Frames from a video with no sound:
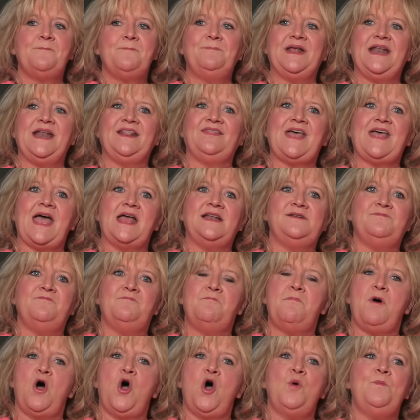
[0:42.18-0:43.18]
But that
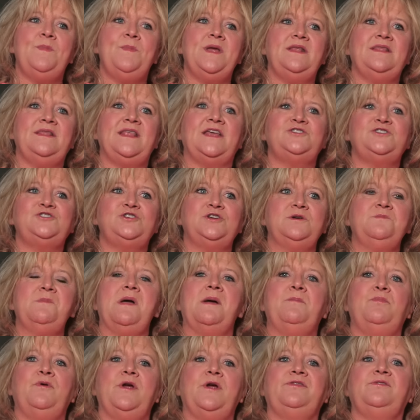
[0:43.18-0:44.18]
moment that took
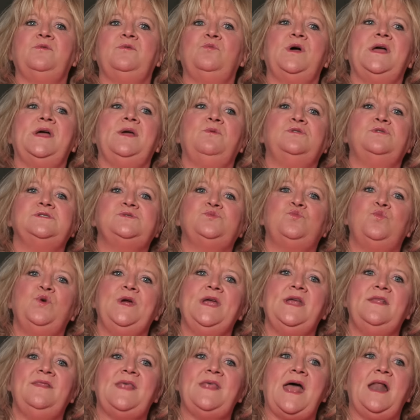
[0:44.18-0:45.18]
my breath away was
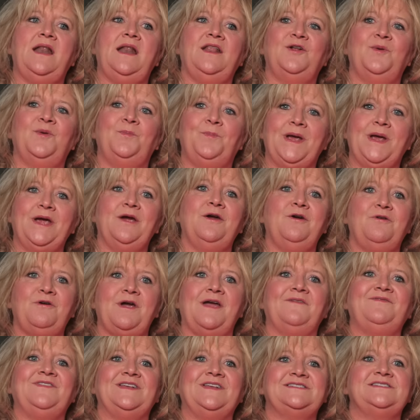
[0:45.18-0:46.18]
when that little
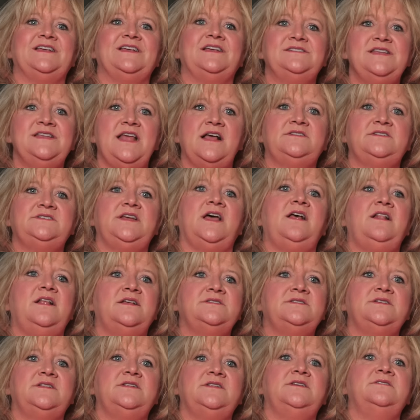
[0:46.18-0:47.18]
paragraph that says, now tell
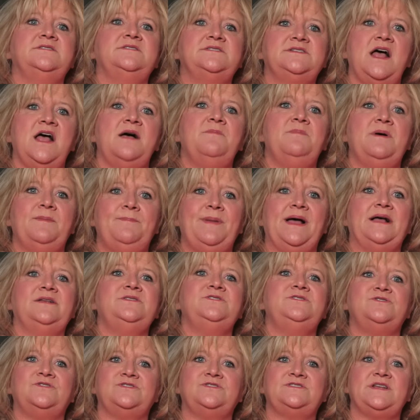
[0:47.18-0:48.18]
us a little something
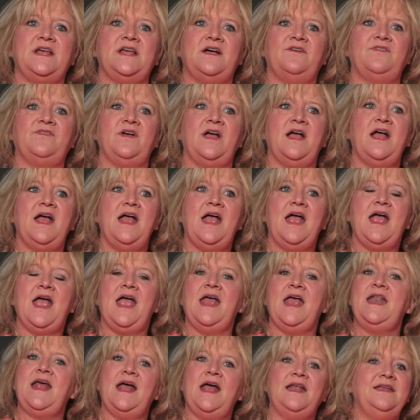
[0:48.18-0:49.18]
about yourself.
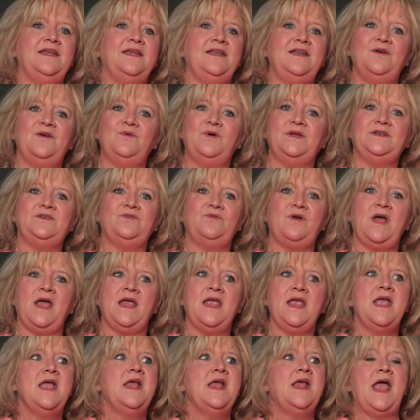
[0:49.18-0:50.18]
And I didn't know what to
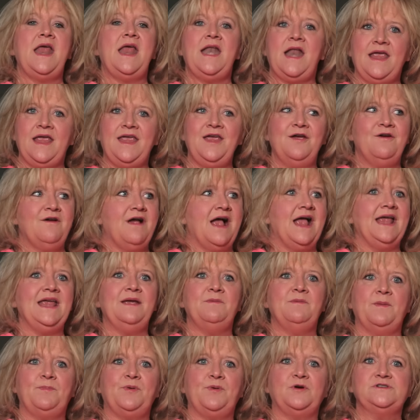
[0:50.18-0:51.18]
write. And here I
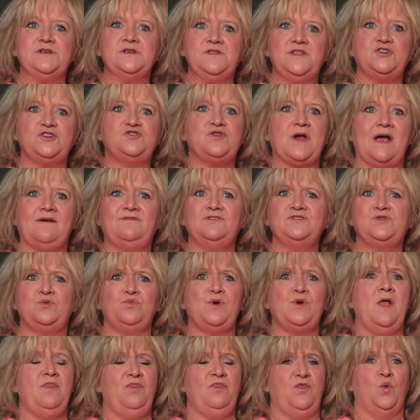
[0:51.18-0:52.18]
am, a person that travels
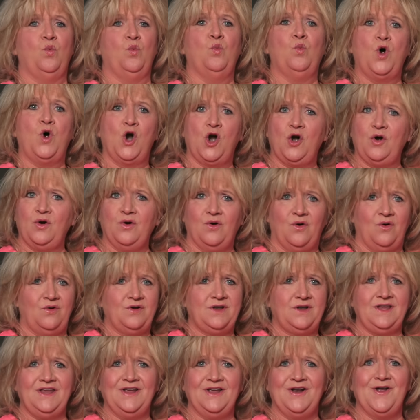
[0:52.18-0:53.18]
around the
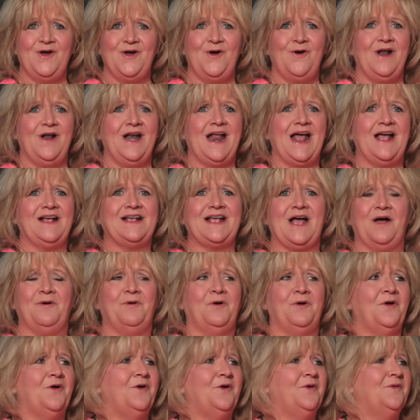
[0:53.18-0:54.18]
world, you know, and I got